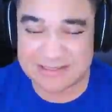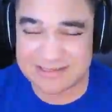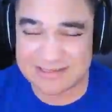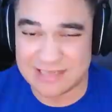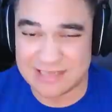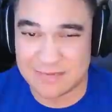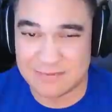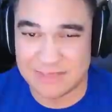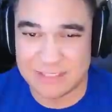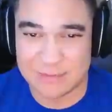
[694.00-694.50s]

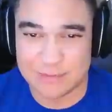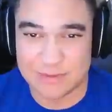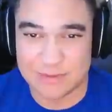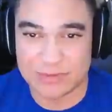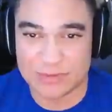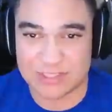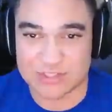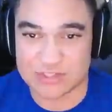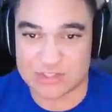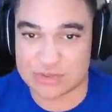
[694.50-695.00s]
not many
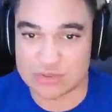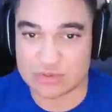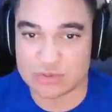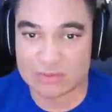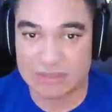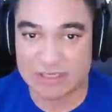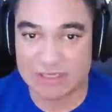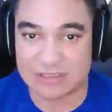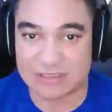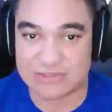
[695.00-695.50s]
people that shoot
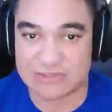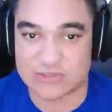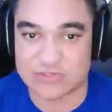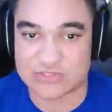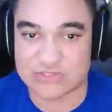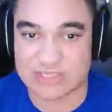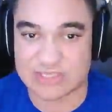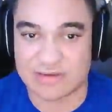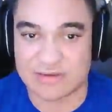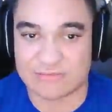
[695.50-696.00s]
and
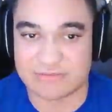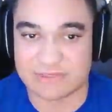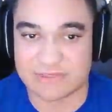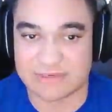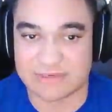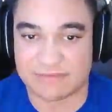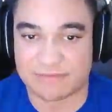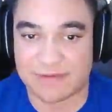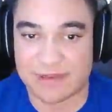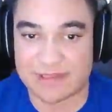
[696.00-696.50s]
just kind of
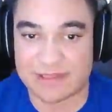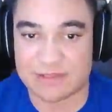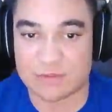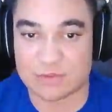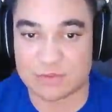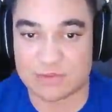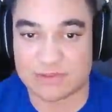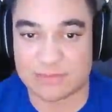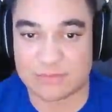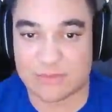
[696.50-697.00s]
like fight
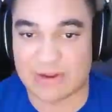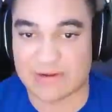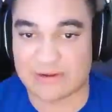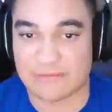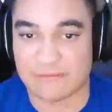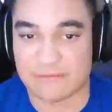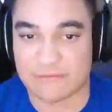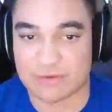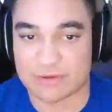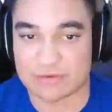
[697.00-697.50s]
you right
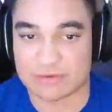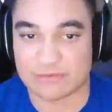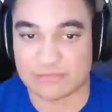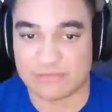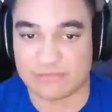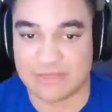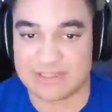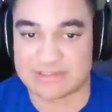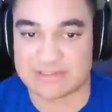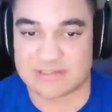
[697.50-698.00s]
in front of your
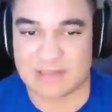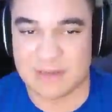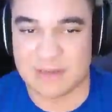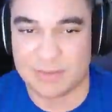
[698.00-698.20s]
face. A lot of